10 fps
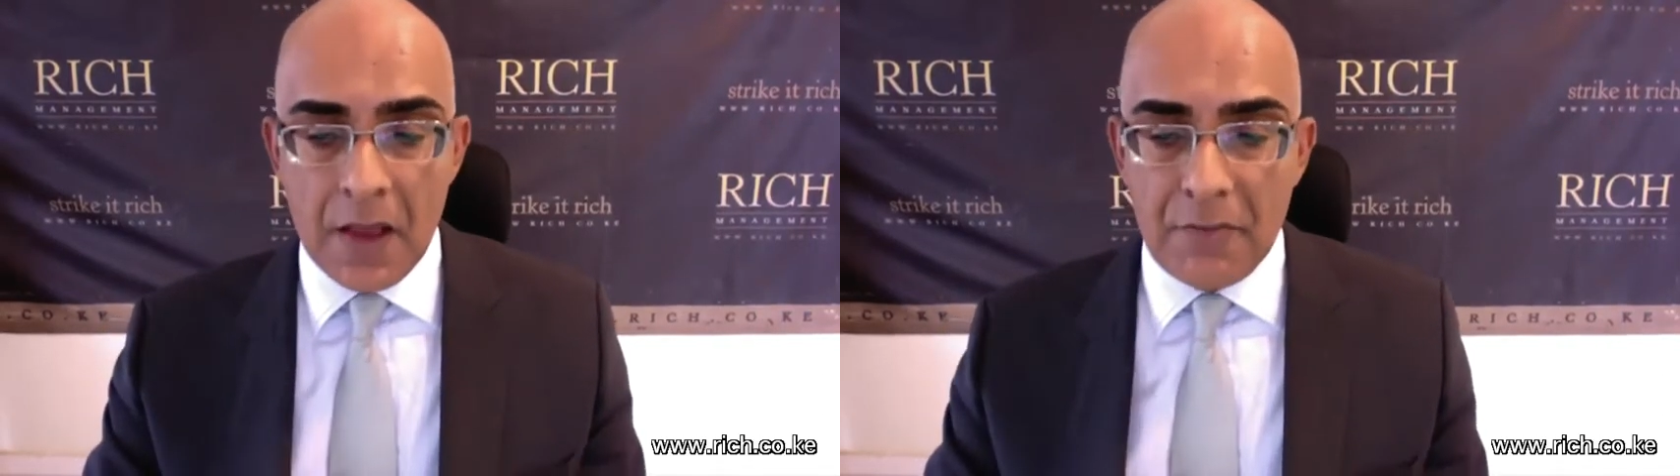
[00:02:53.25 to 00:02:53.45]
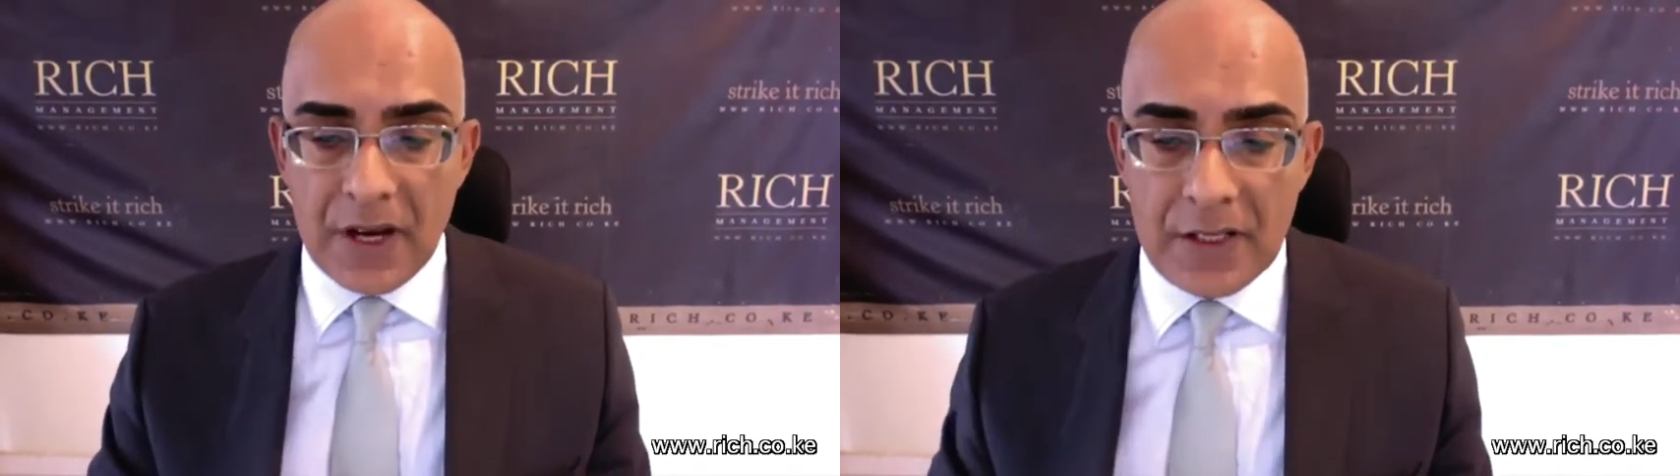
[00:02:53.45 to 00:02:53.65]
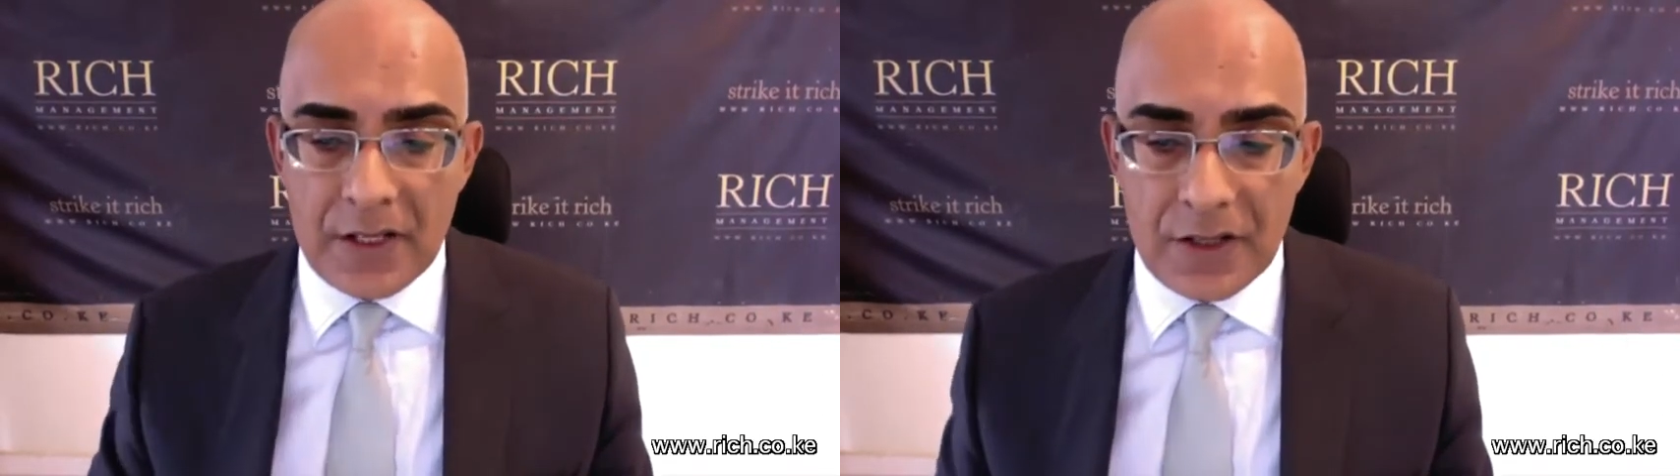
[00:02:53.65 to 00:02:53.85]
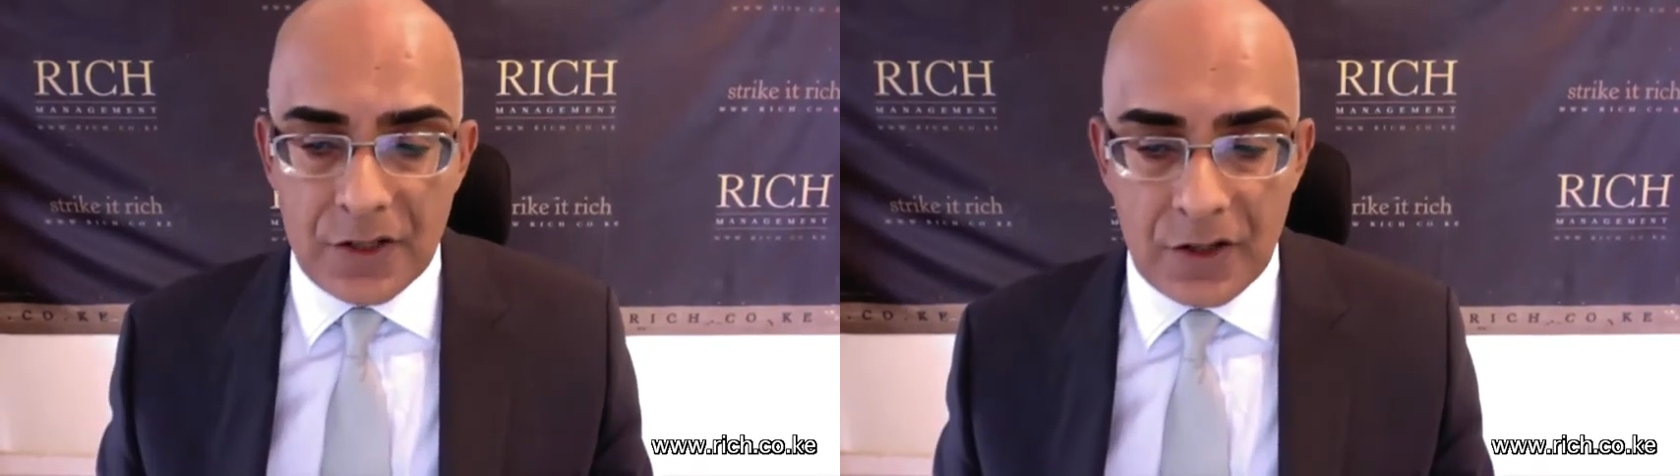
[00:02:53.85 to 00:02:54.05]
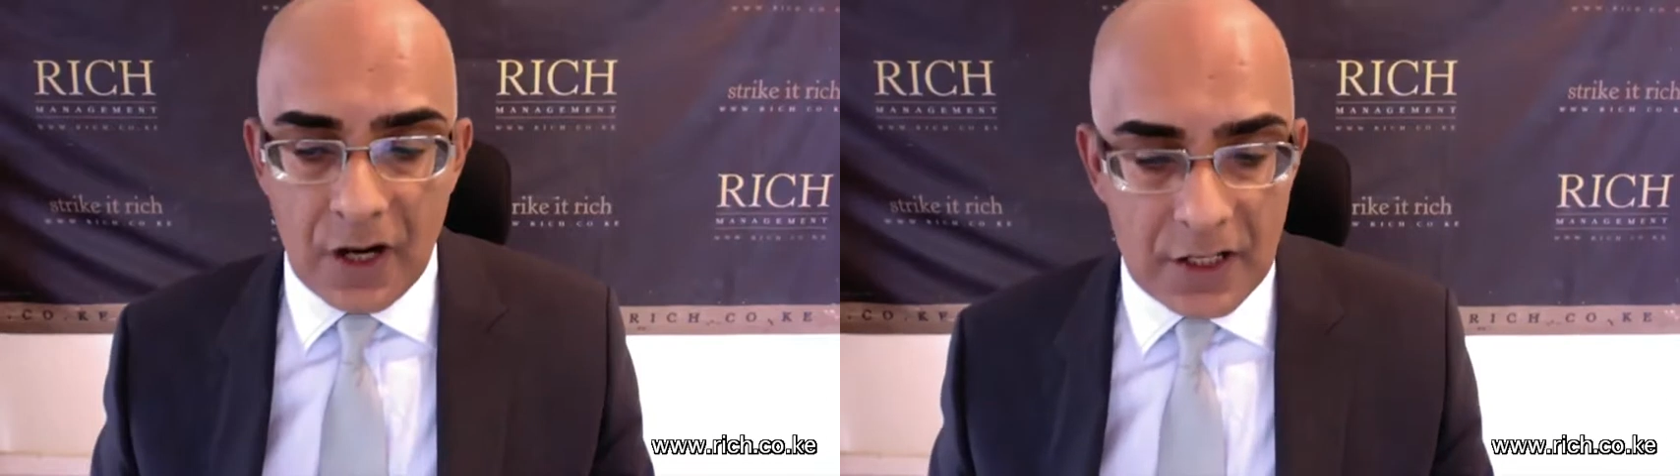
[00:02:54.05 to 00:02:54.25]
President
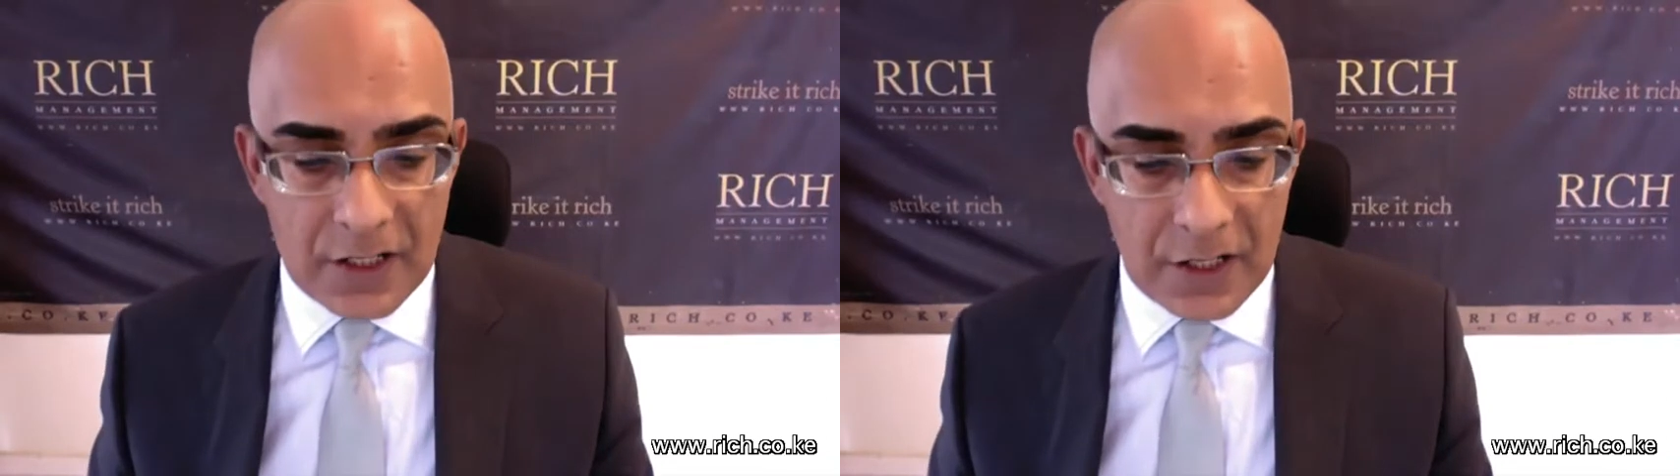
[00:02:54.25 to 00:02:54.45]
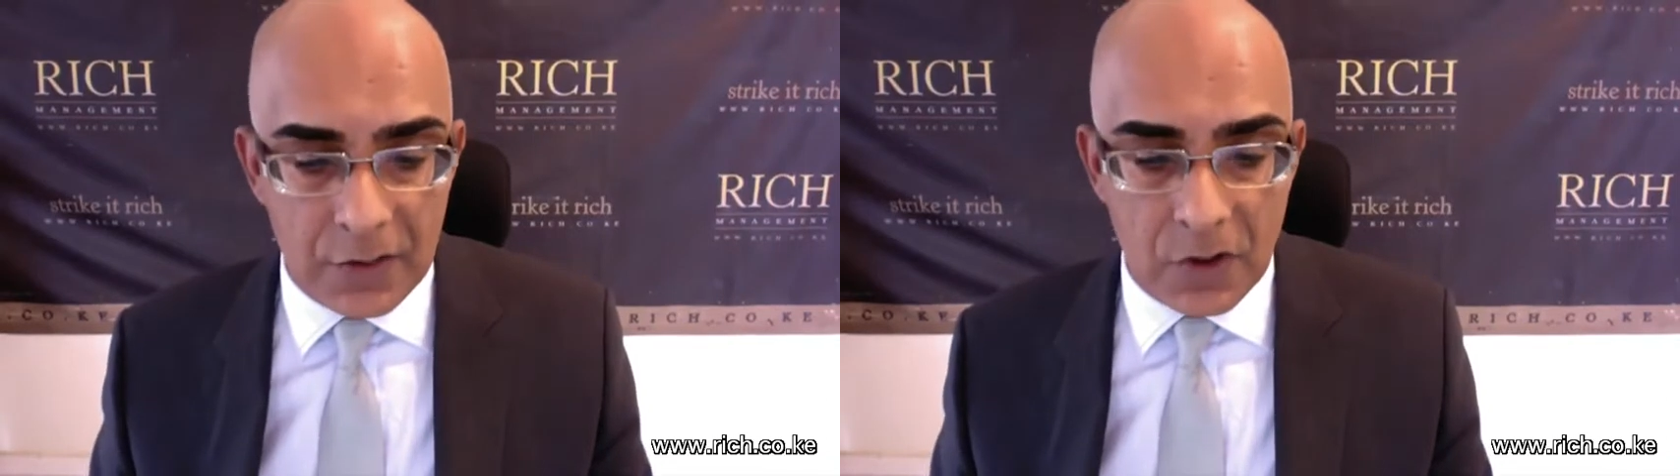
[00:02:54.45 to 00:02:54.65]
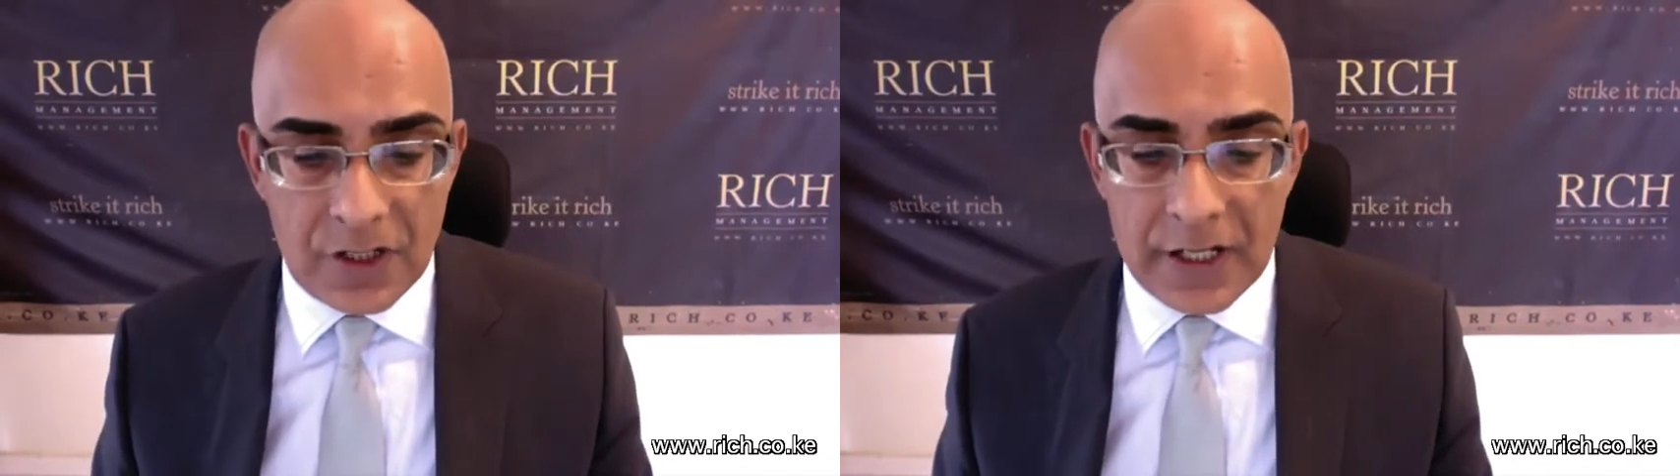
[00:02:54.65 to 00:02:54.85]
Suharto was